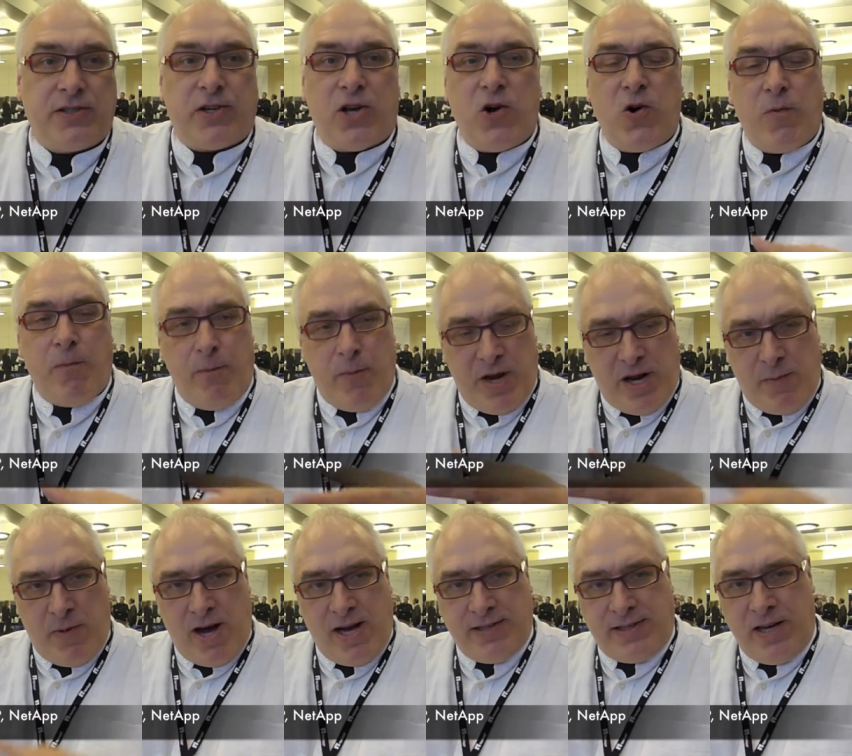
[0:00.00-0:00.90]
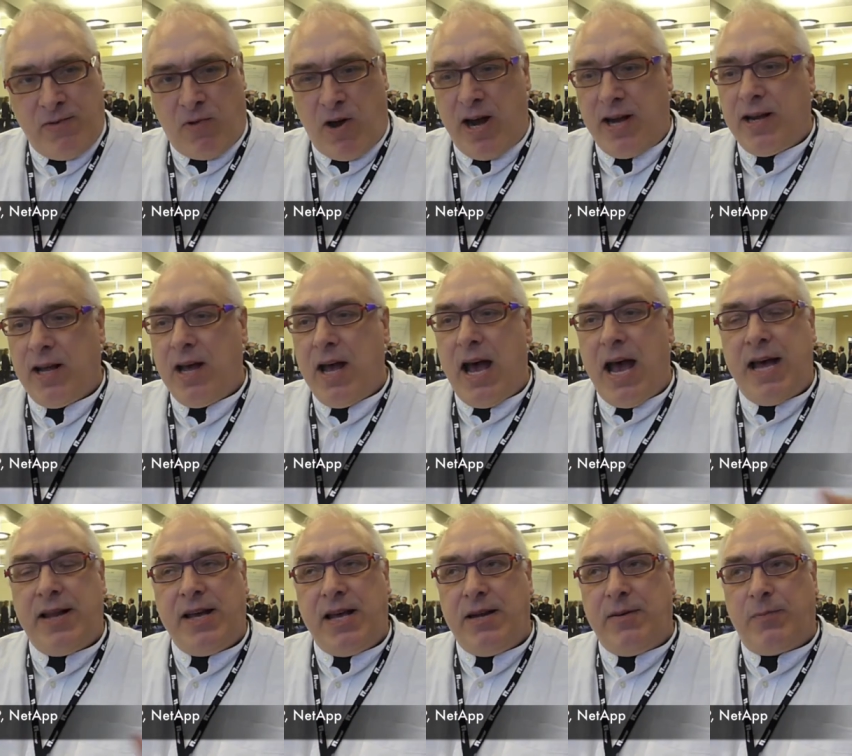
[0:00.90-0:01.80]
So minimizing write,
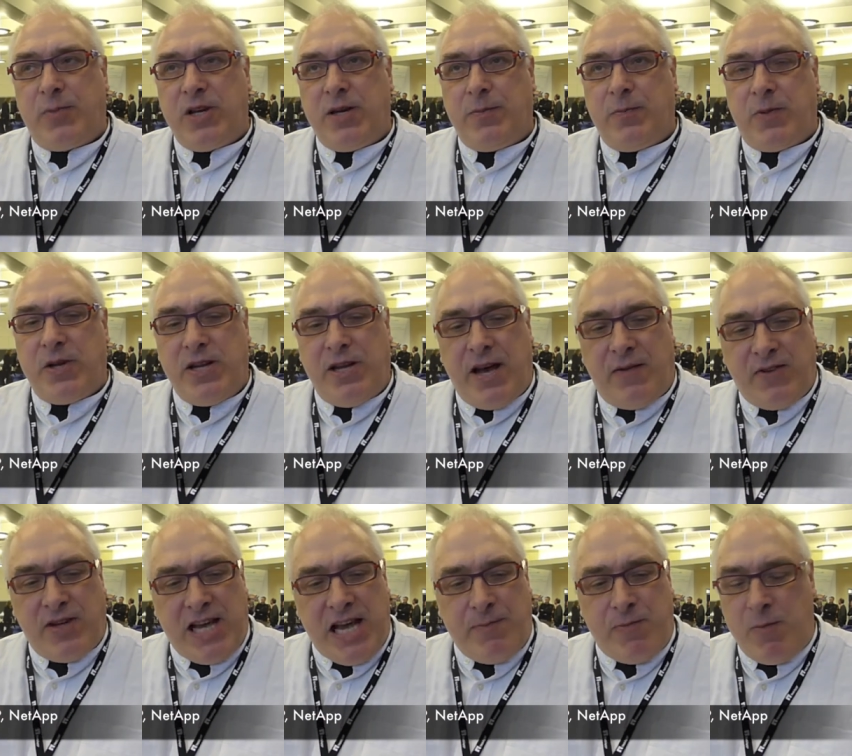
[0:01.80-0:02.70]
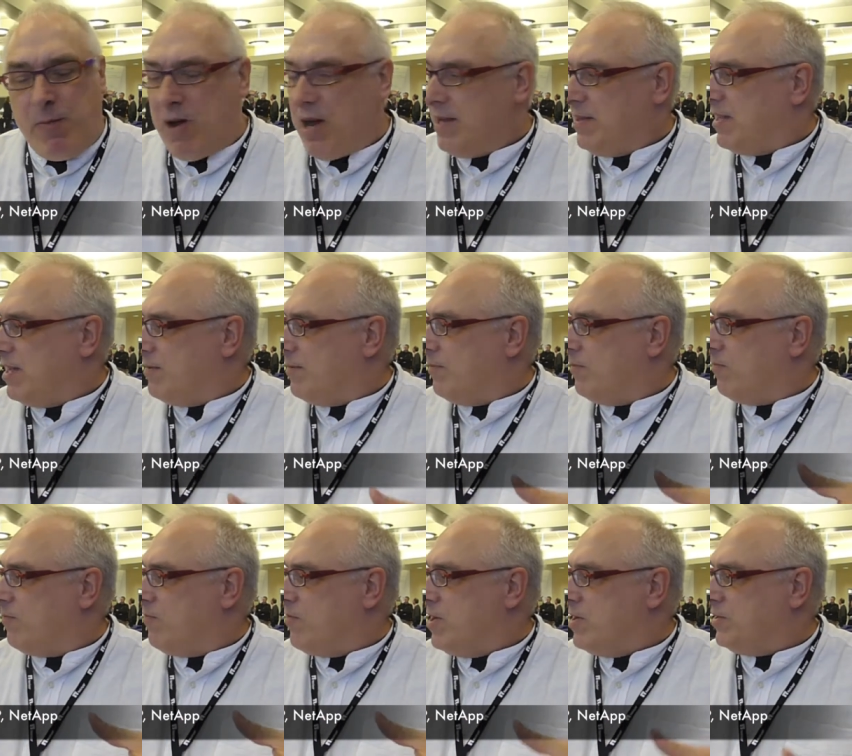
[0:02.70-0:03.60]
and then but but you have to keep in mind that
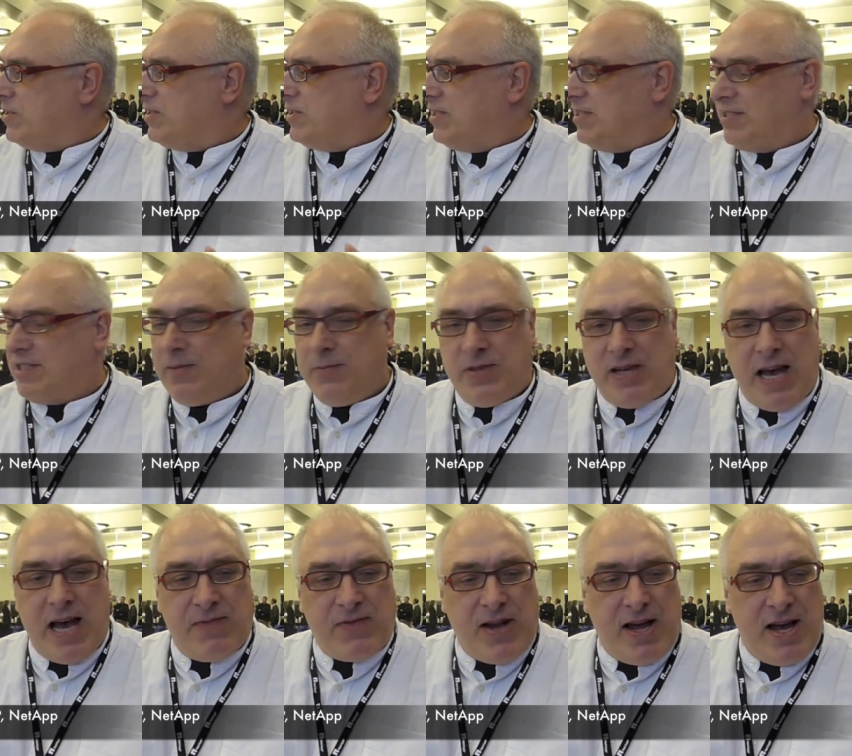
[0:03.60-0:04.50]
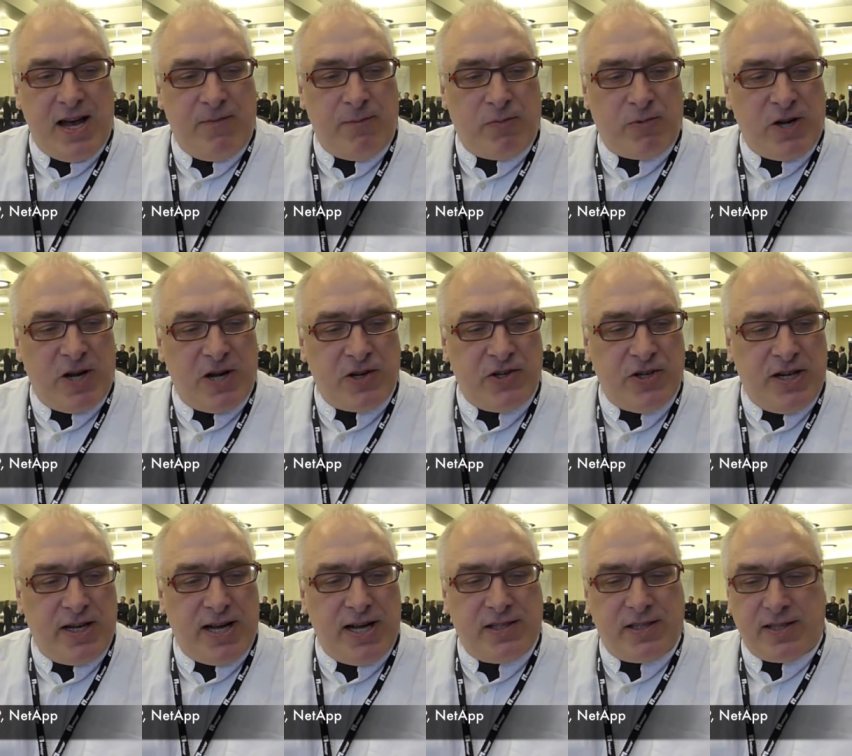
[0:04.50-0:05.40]
real systems have to have
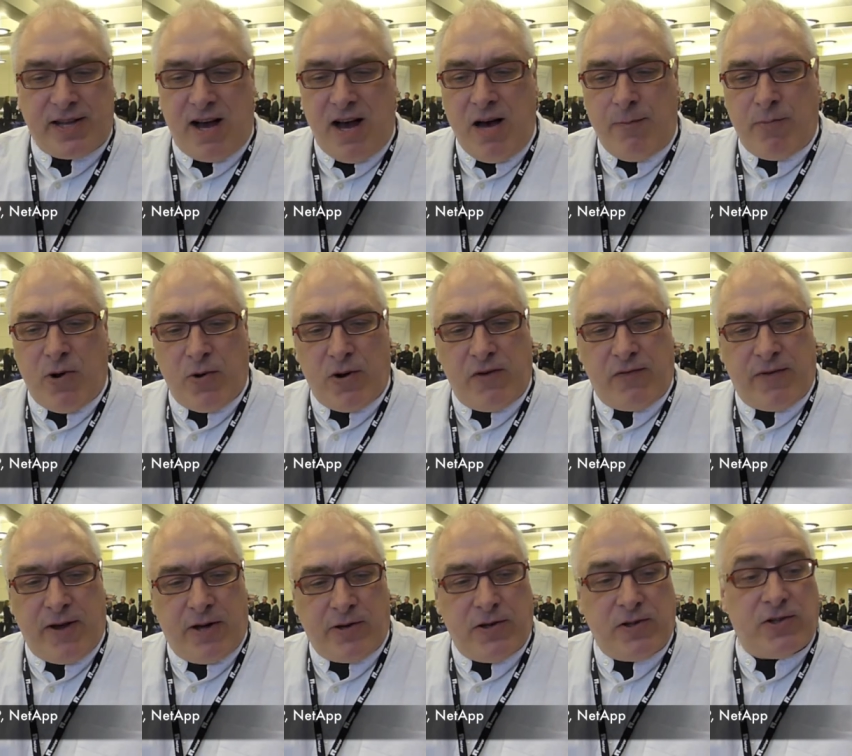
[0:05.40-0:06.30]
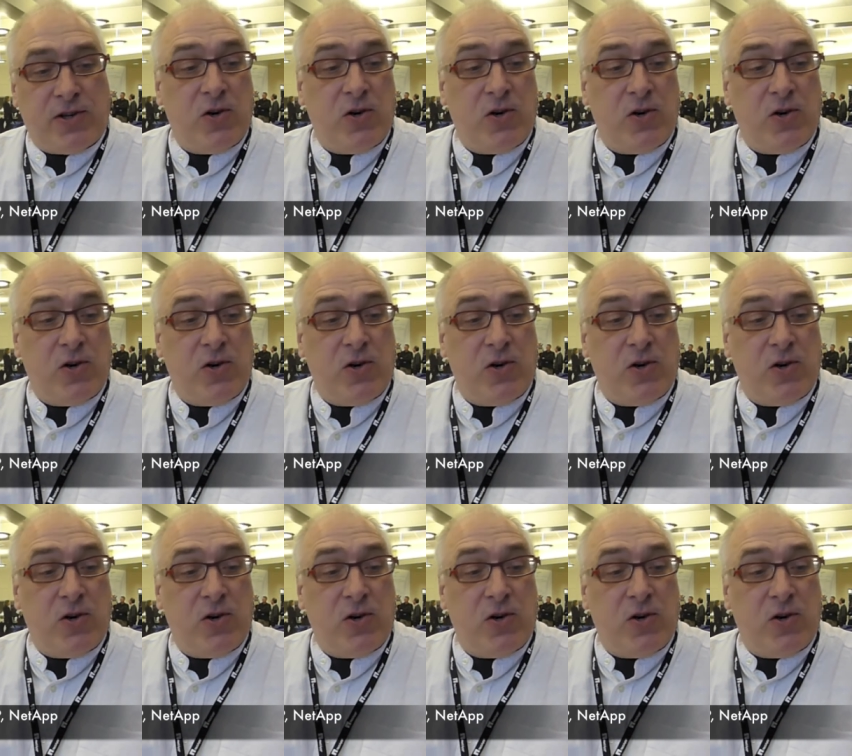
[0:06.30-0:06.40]
protection against component failure.